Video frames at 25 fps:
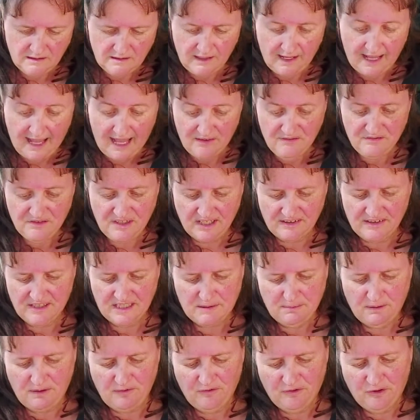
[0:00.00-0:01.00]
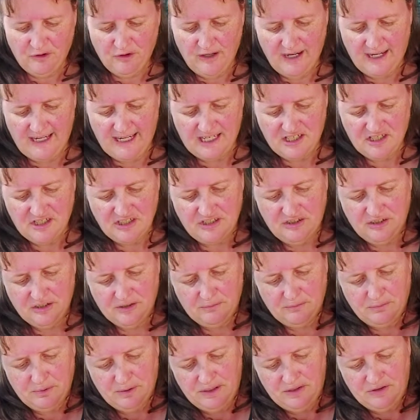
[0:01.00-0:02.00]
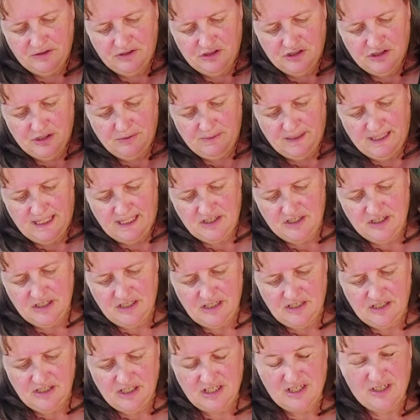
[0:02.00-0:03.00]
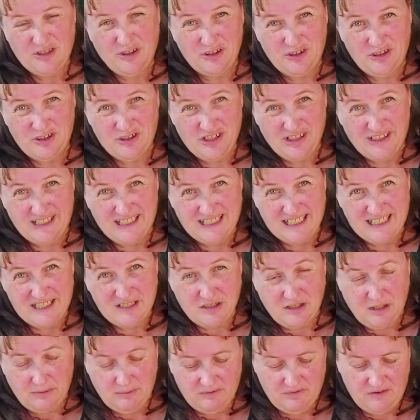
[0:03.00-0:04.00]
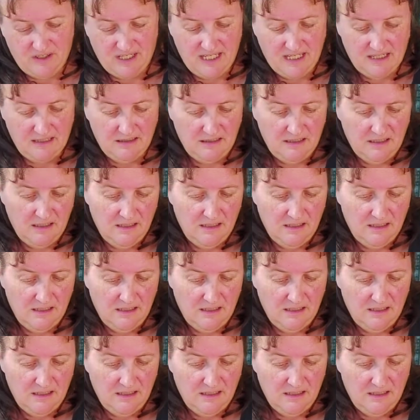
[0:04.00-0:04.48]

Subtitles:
I have done this before and actually gotten pretty good germination, just not usually at this time of year.